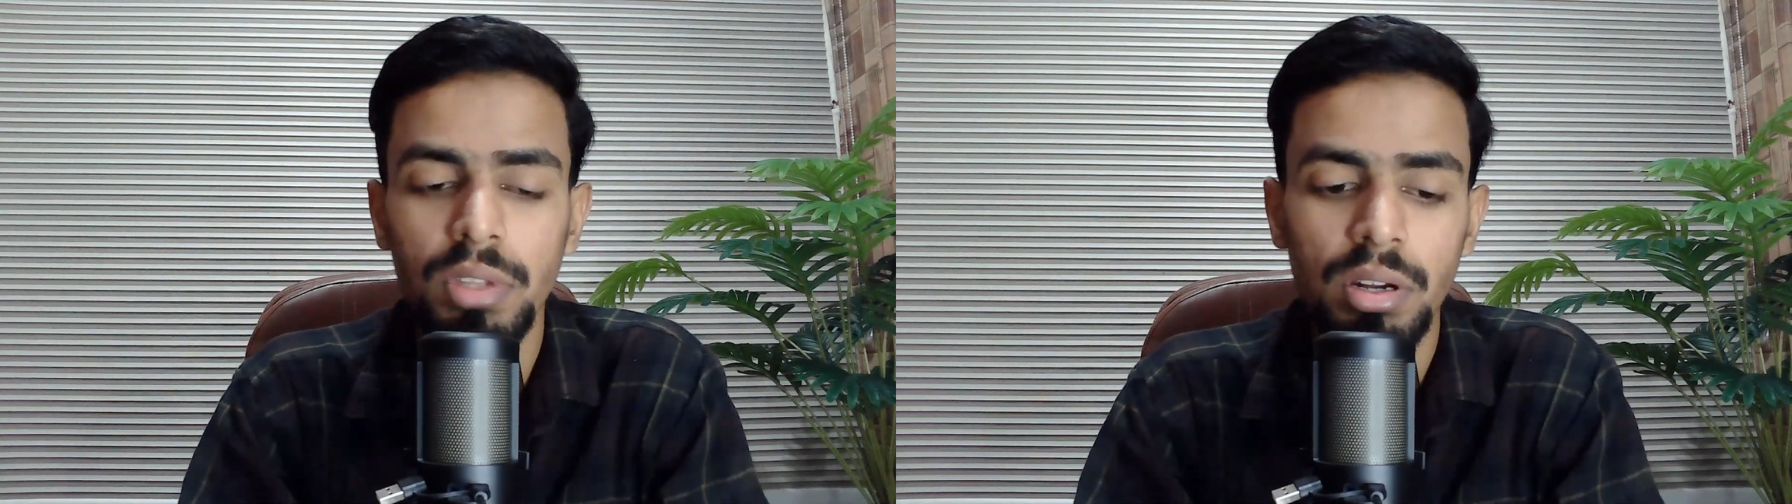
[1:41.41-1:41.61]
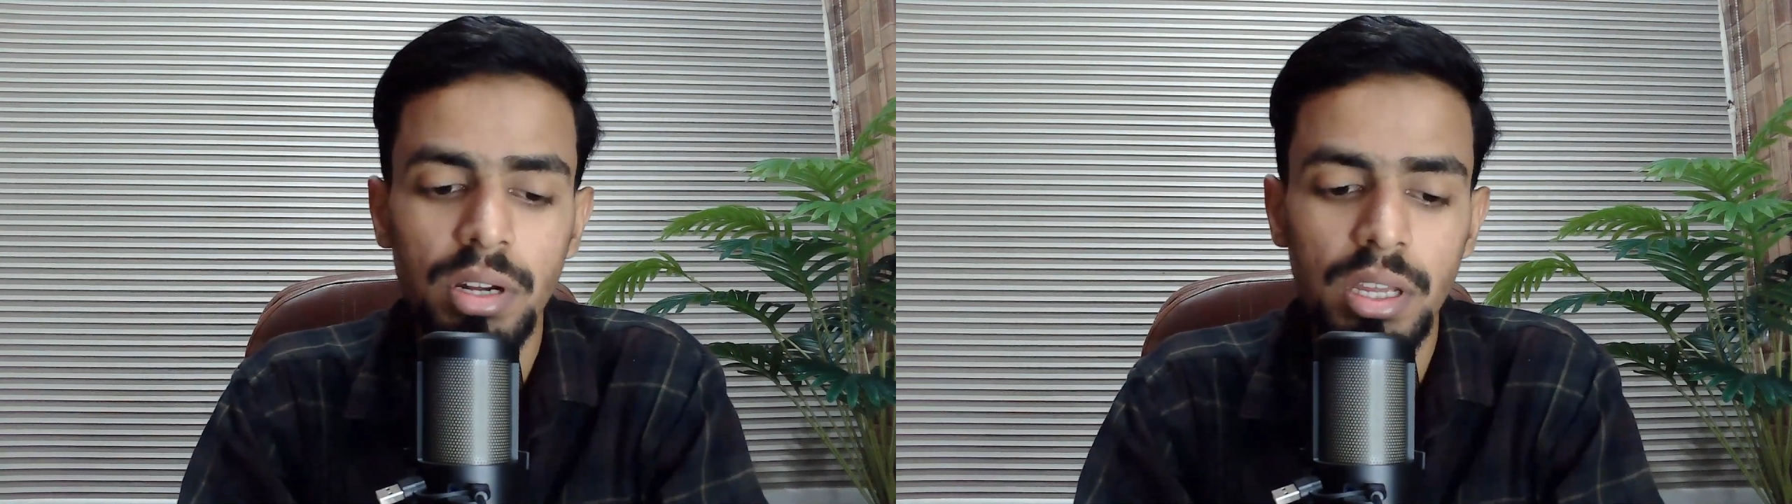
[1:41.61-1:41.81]

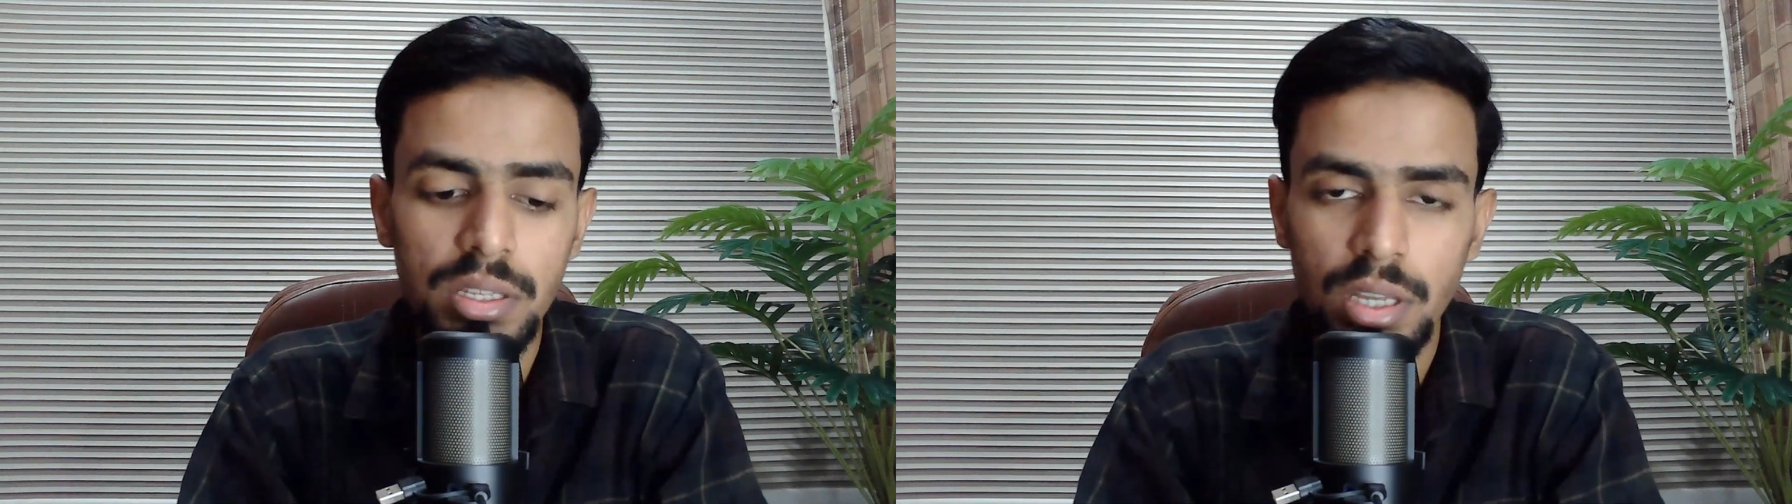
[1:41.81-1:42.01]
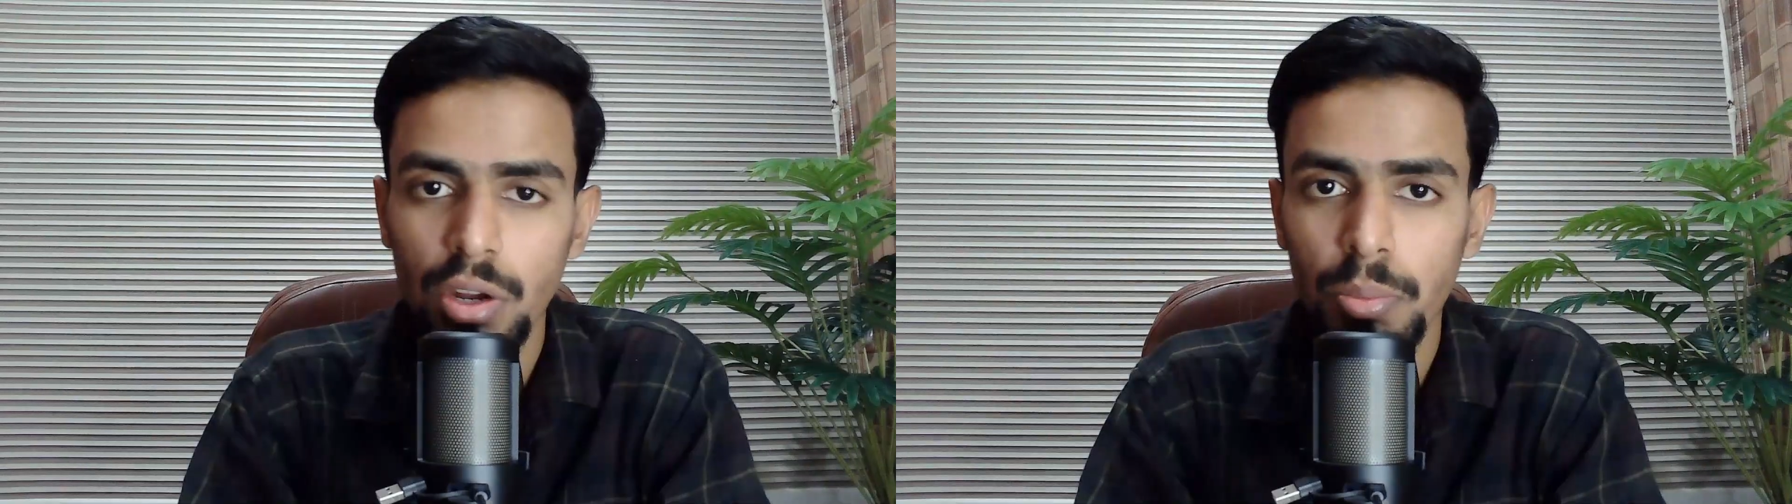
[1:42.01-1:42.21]
there
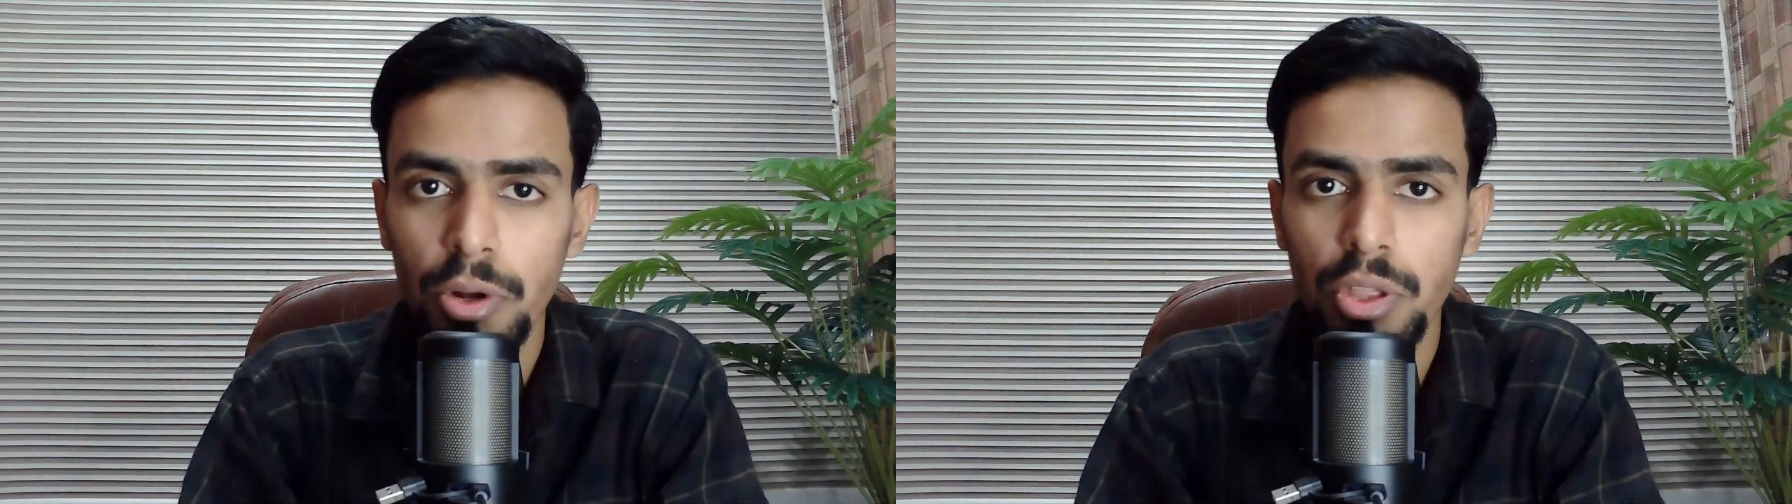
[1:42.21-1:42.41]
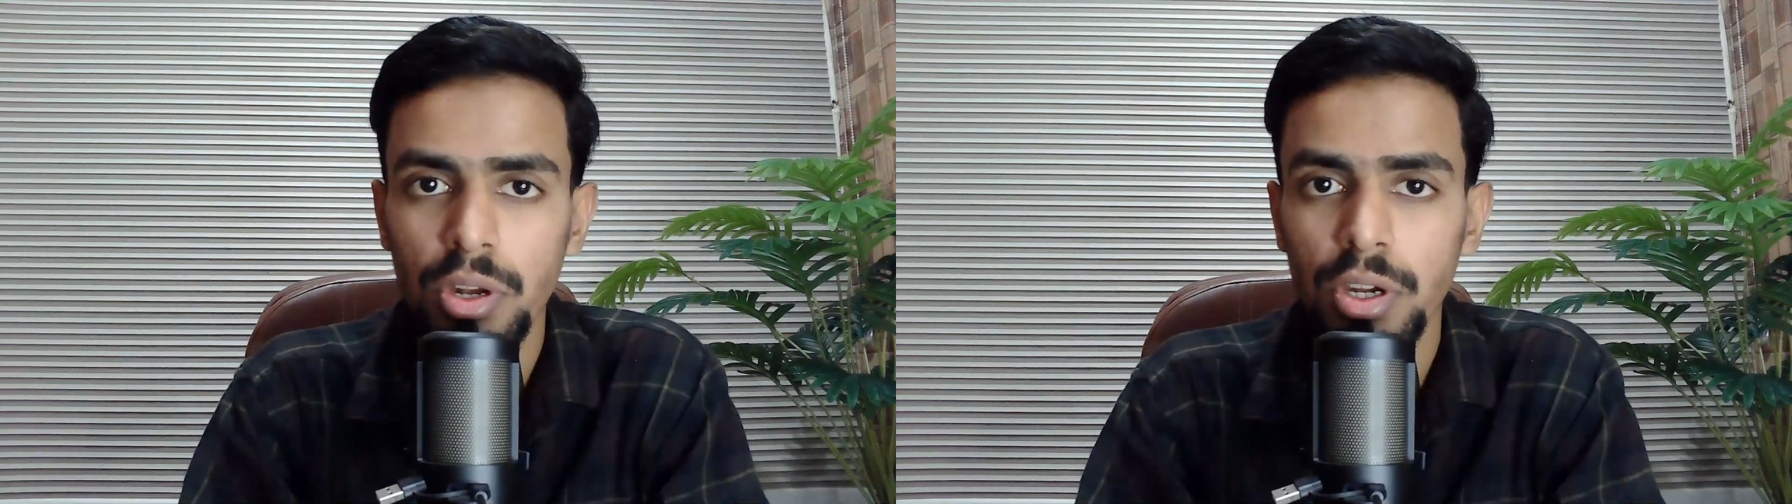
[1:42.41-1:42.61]
is an
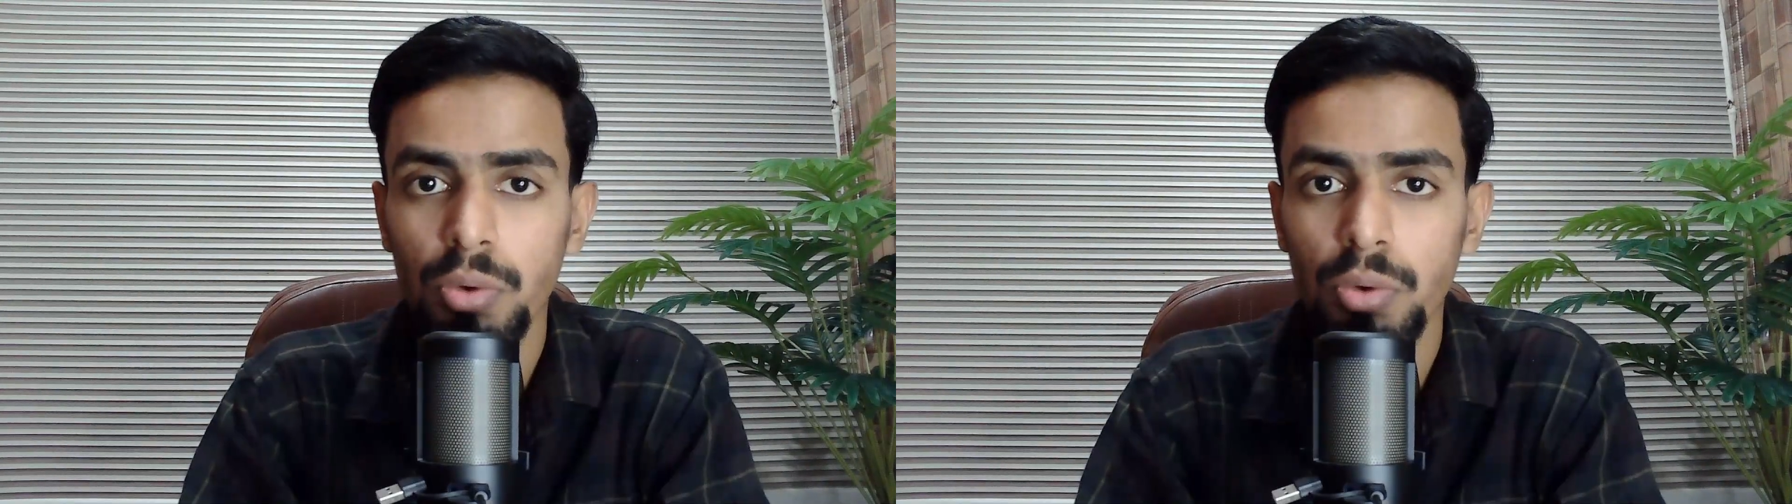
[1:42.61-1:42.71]
opportunity